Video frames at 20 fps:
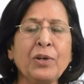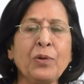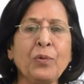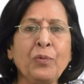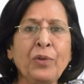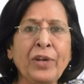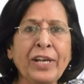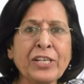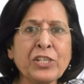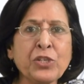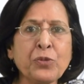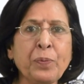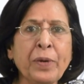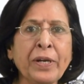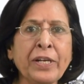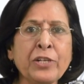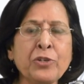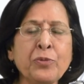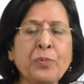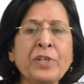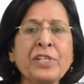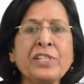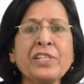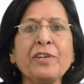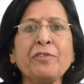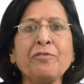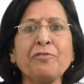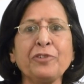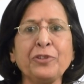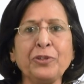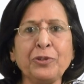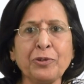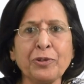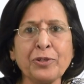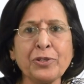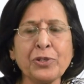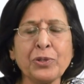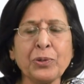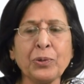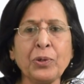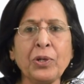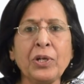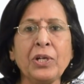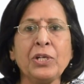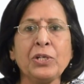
we expect it to be safe for you also.